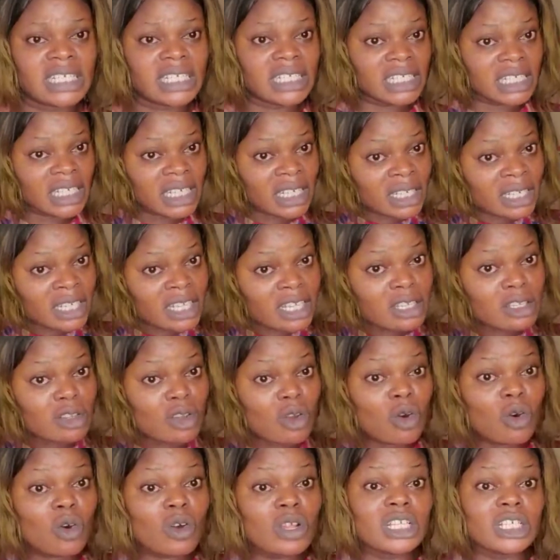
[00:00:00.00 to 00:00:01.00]
in this
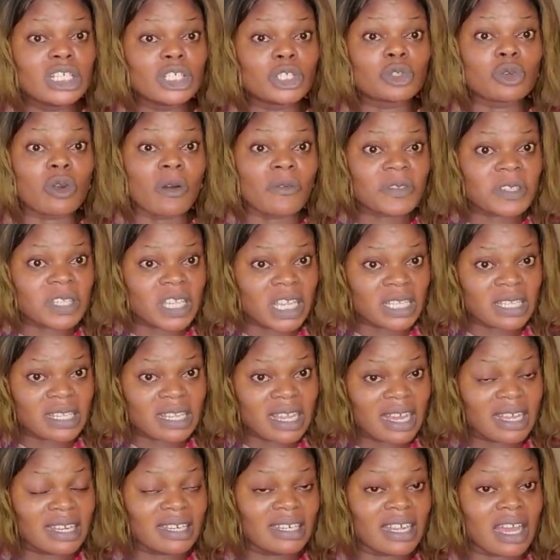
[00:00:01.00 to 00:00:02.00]
whole issue of sex
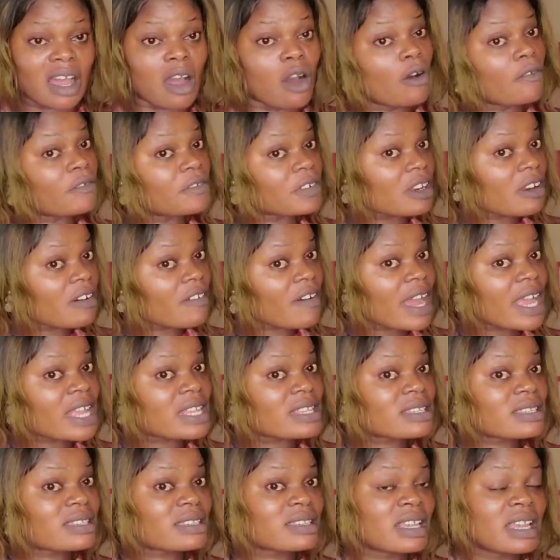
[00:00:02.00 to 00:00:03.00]
scandal of the
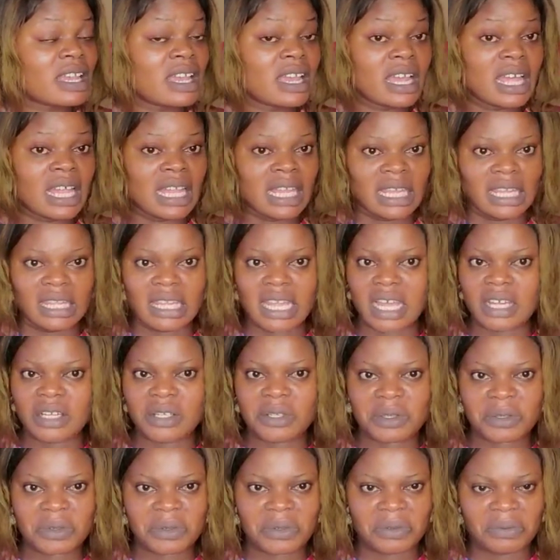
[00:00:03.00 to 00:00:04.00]
Christ Land
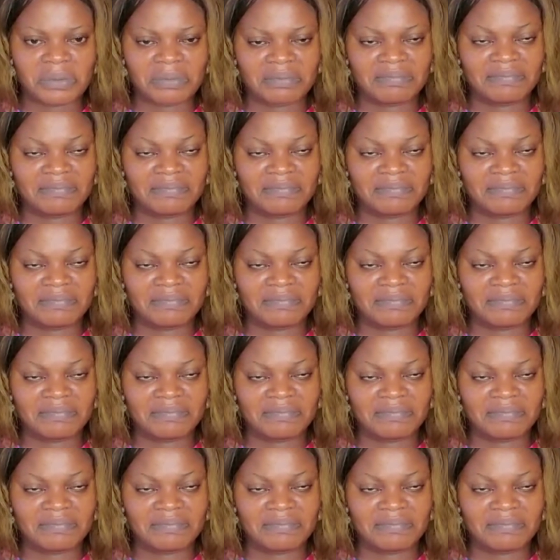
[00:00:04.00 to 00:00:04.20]
School,